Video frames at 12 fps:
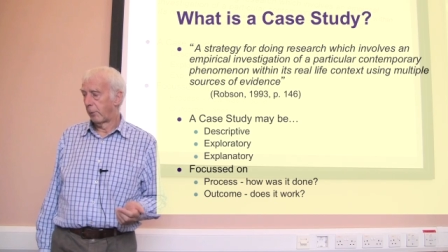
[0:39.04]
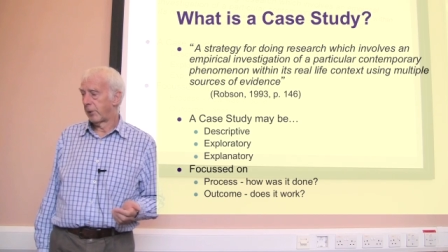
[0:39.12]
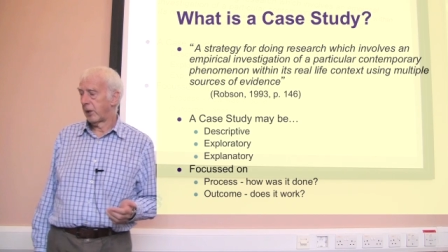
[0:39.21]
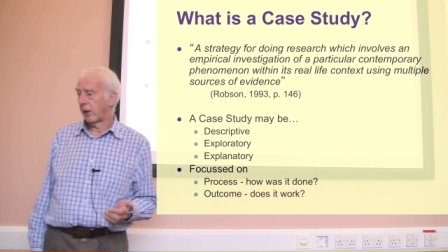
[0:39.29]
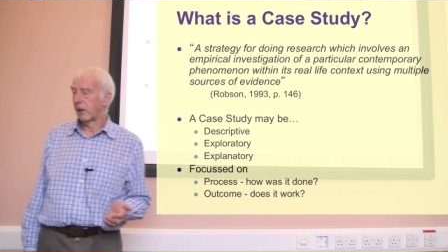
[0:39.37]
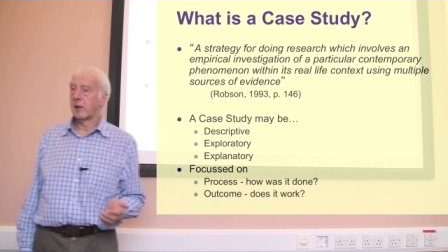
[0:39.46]
a
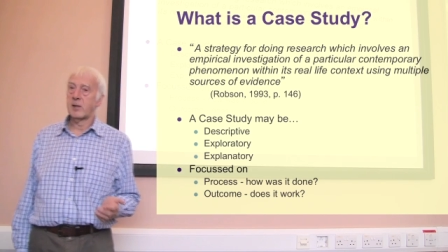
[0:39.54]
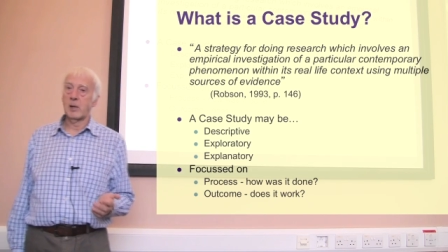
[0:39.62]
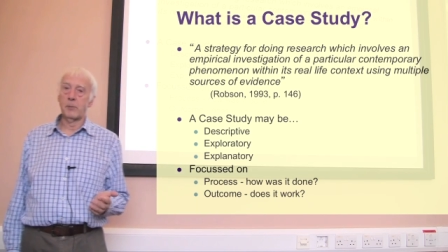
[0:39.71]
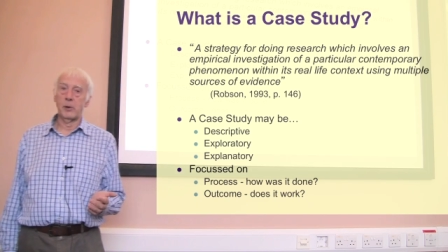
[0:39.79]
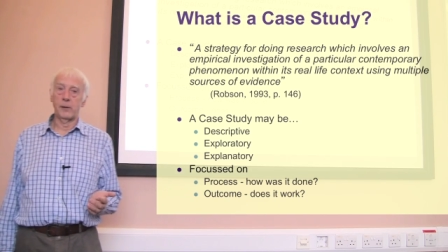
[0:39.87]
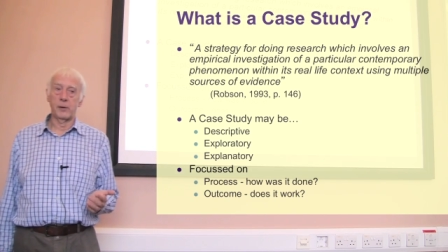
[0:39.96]
particular
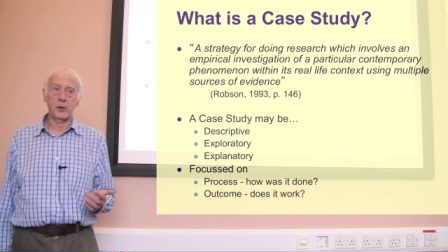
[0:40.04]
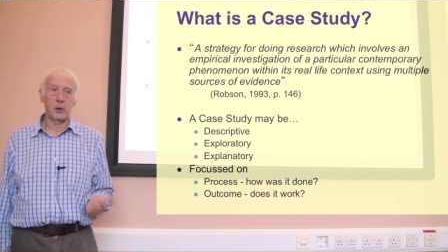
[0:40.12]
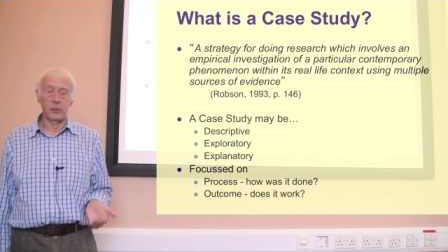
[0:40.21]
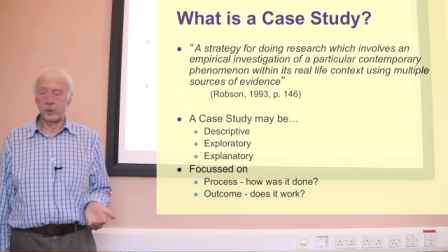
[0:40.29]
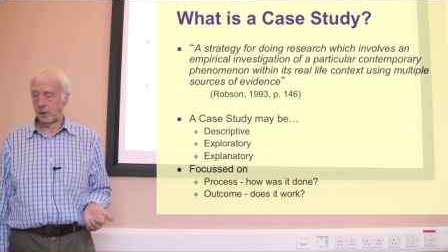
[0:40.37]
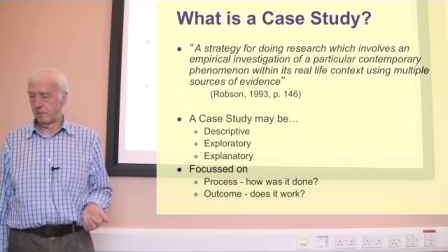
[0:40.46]
contemporary
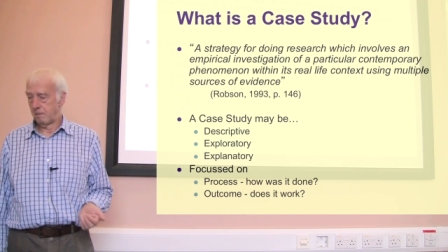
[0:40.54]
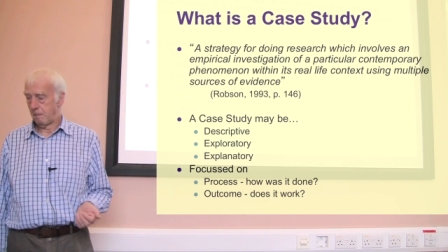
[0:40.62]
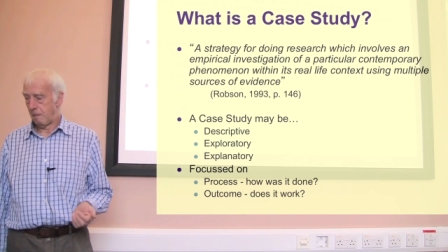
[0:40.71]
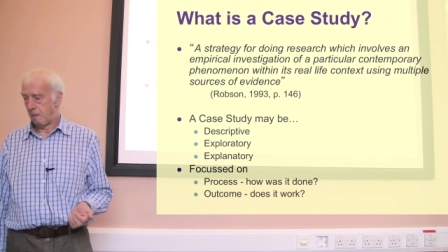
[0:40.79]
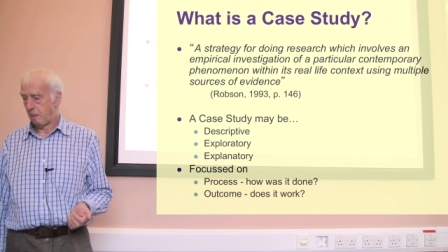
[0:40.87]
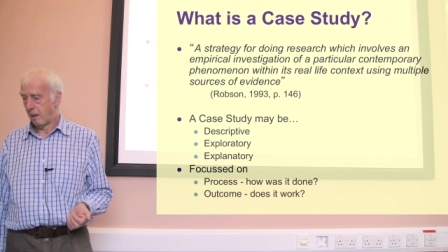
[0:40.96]
phenomenon
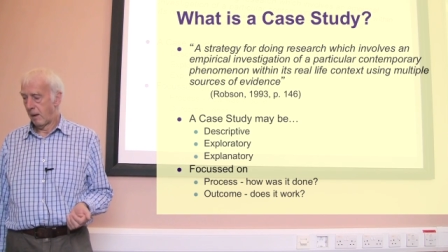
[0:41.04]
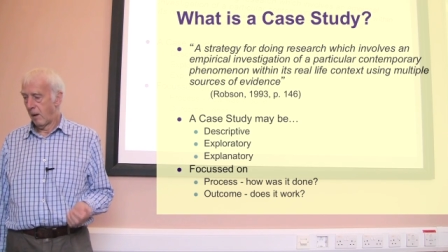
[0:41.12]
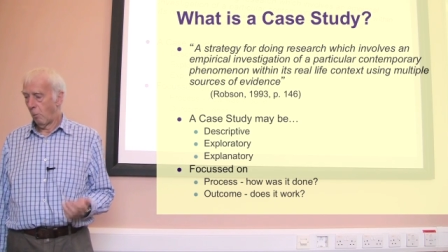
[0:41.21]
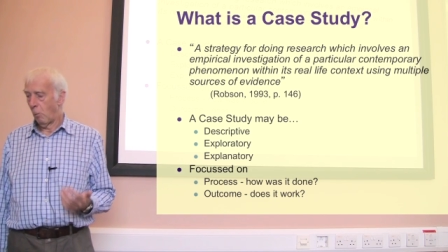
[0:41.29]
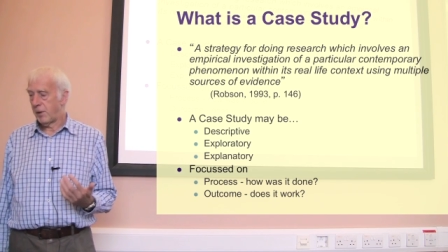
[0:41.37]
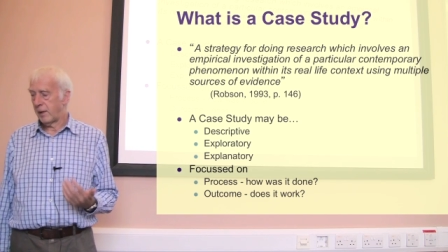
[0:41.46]

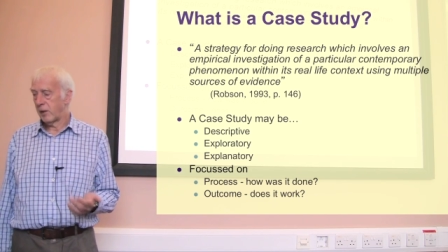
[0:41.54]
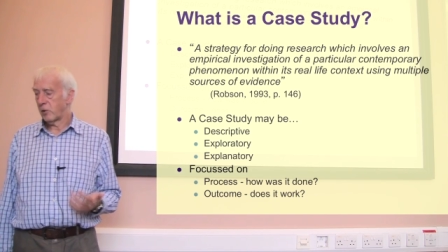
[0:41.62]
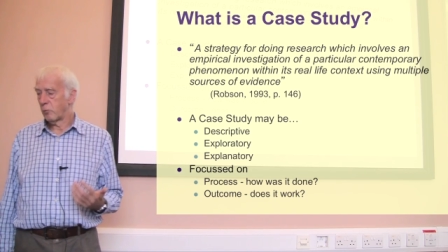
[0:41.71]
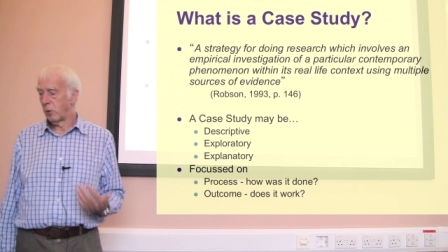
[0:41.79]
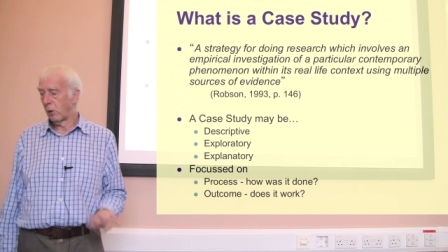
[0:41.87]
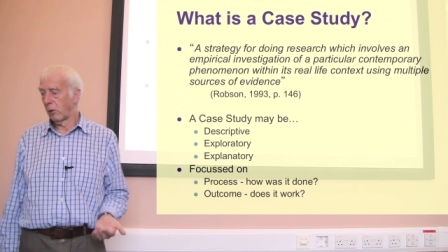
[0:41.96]
within
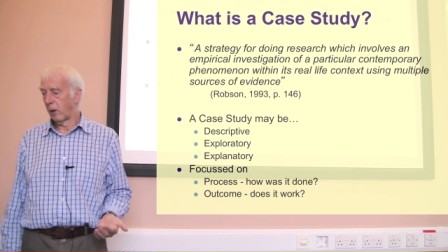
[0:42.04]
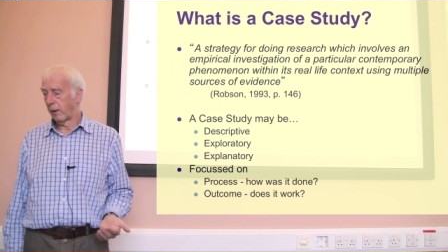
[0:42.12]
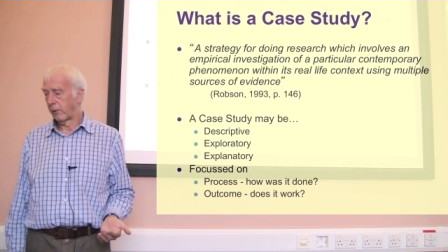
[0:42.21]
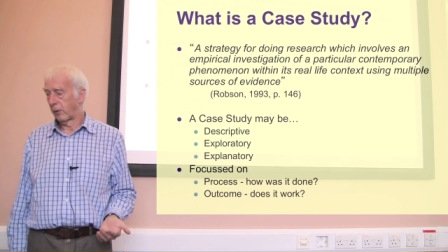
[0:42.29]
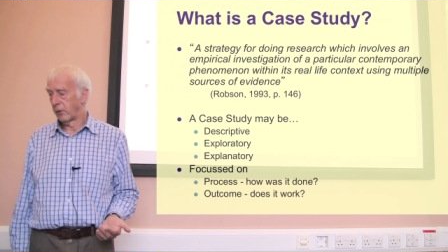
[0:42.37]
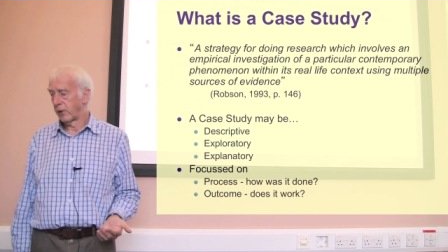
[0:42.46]
its
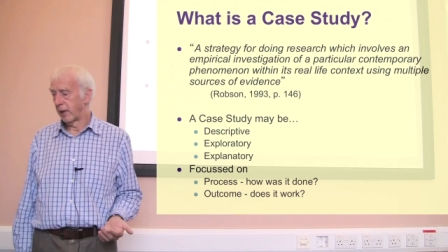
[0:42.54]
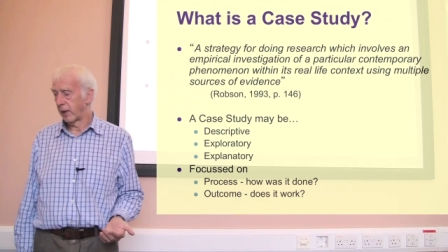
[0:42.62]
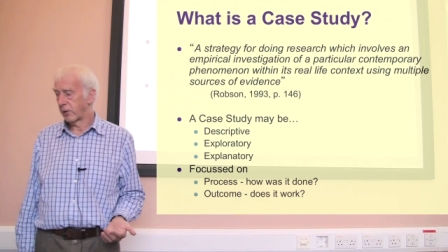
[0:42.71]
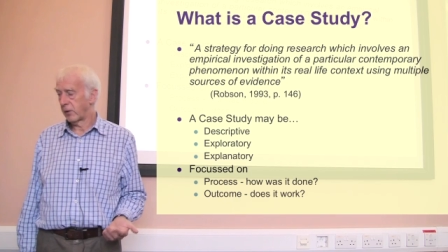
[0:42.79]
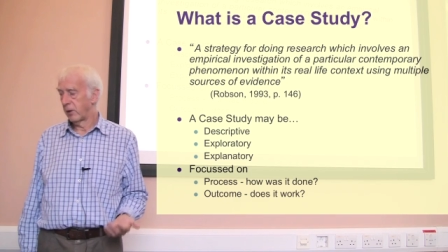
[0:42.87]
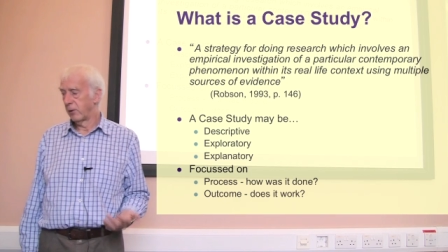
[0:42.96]
real-life
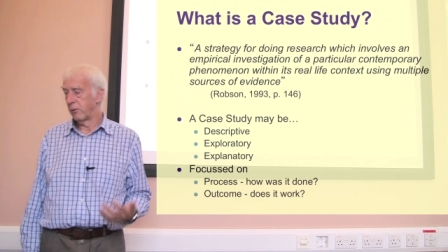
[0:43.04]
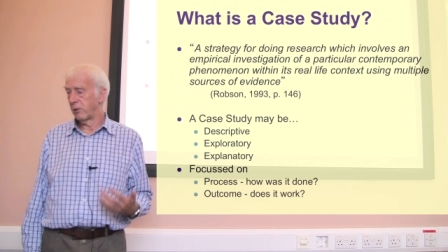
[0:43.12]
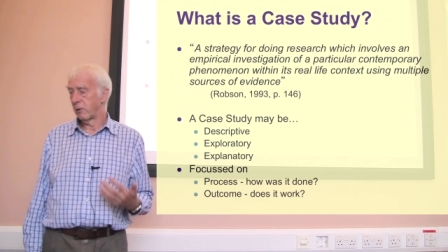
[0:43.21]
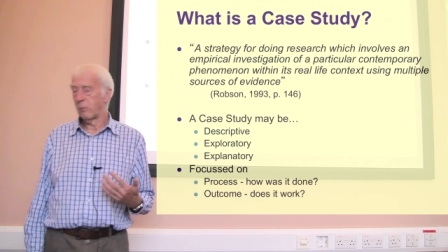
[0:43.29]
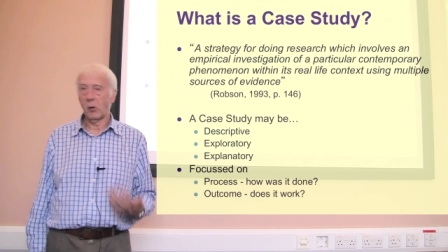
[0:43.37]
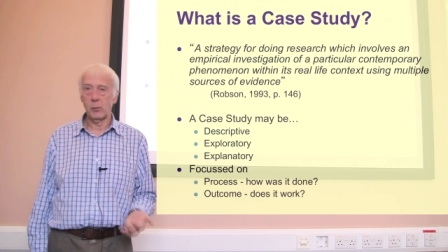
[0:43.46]
context
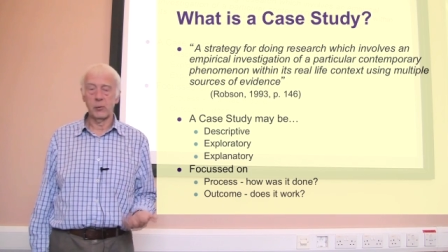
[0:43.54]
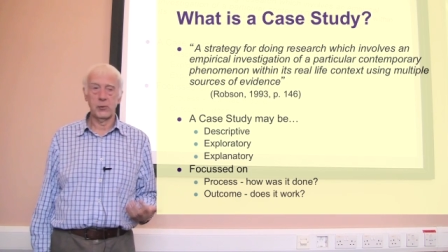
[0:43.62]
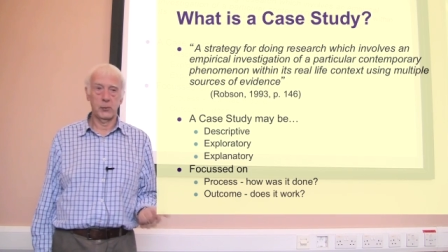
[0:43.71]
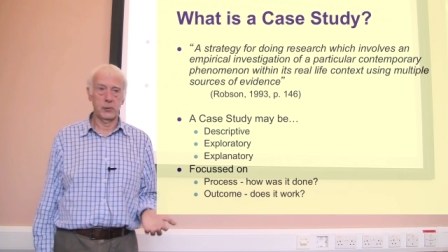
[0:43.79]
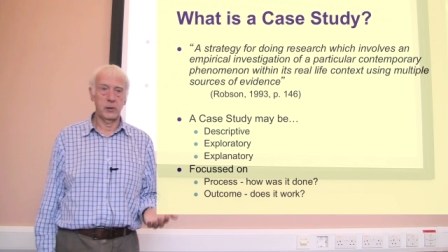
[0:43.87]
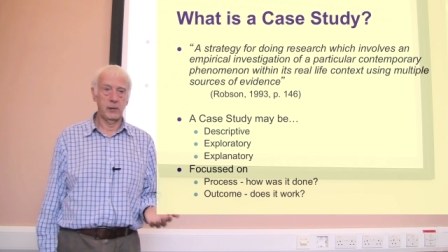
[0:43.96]
using multiple
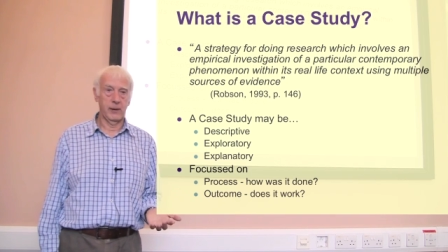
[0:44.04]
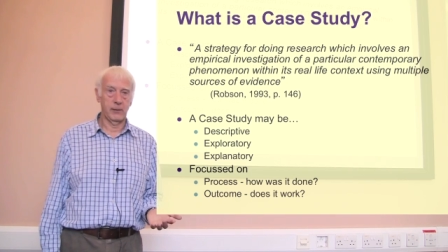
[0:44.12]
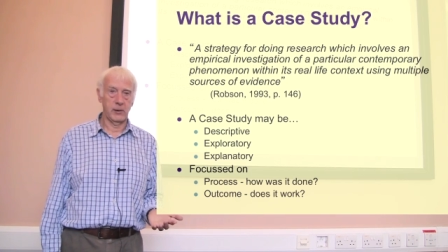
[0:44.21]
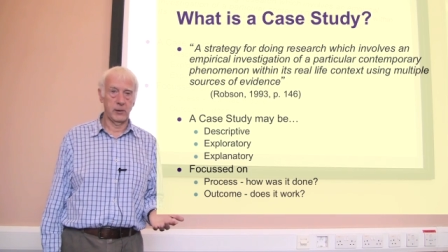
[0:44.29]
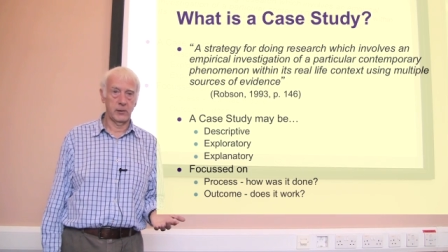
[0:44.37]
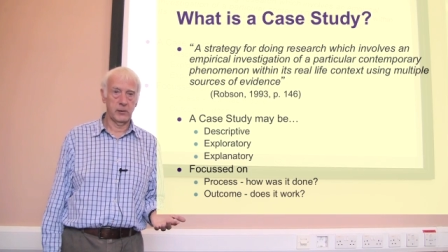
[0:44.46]
sources of
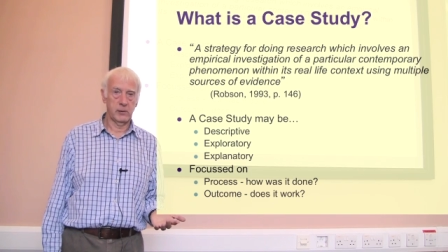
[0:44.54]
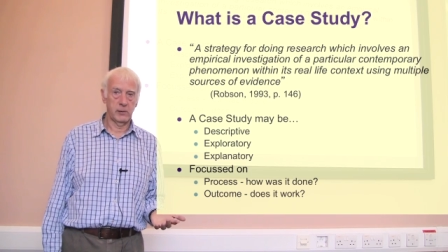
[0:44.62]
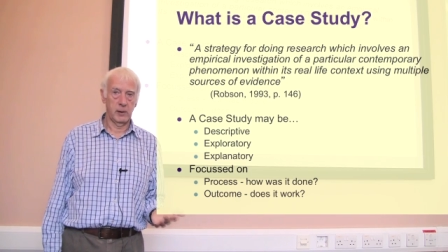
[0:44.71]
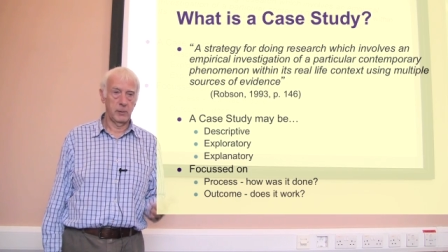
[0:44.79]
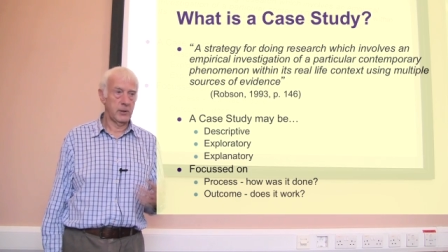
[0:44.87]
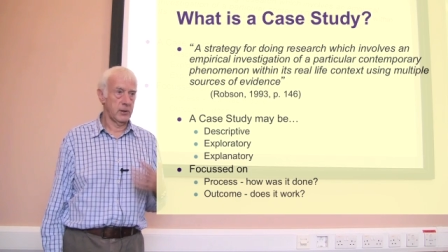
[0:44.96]
evidence.
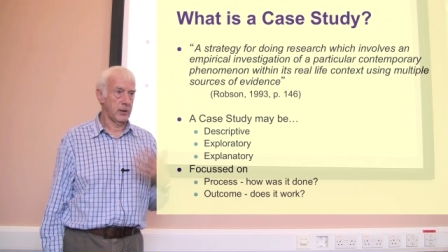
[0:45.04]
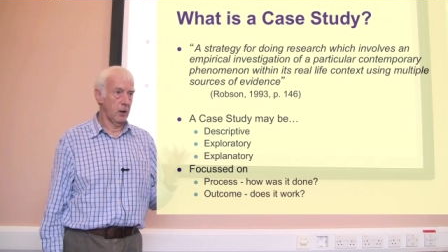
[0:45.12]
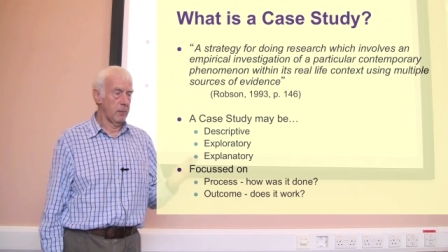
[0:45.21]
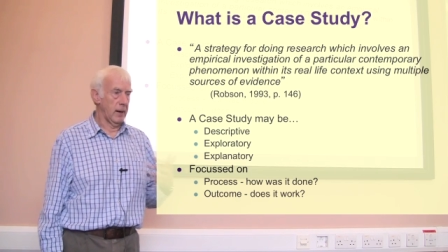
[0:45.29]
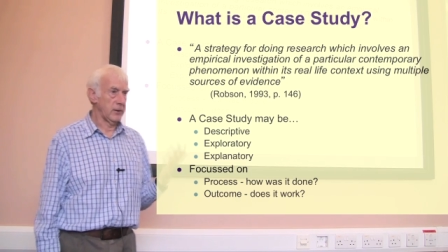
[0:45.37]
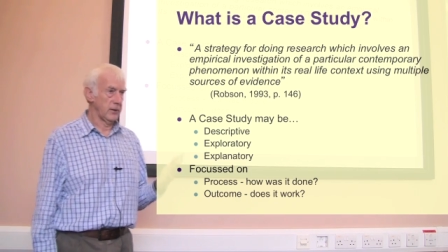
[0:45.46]
So let me just
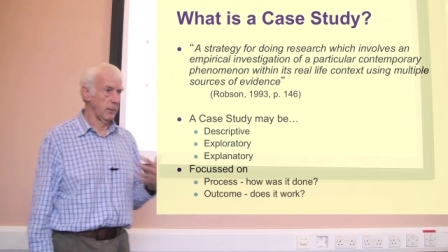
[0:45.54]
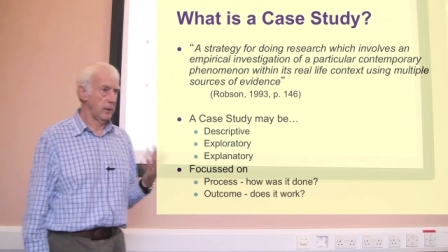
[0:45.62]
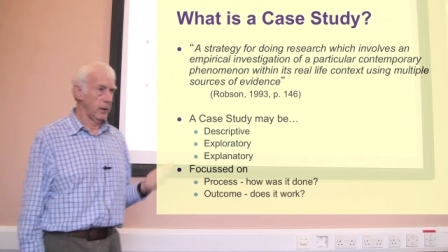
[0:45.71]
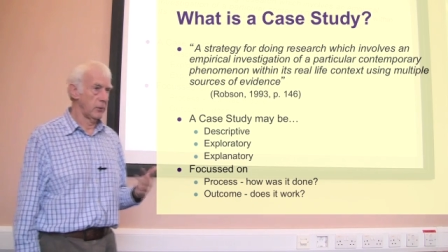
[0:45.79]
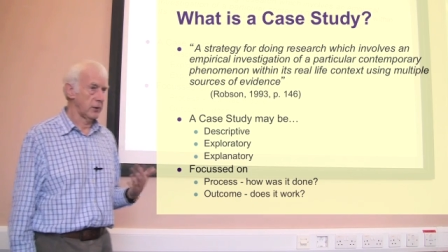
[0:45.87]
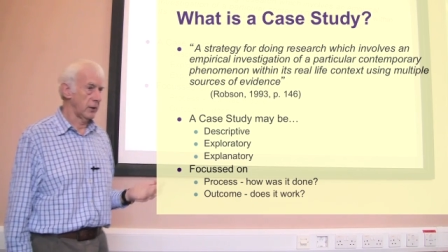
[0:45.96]
go back to some of those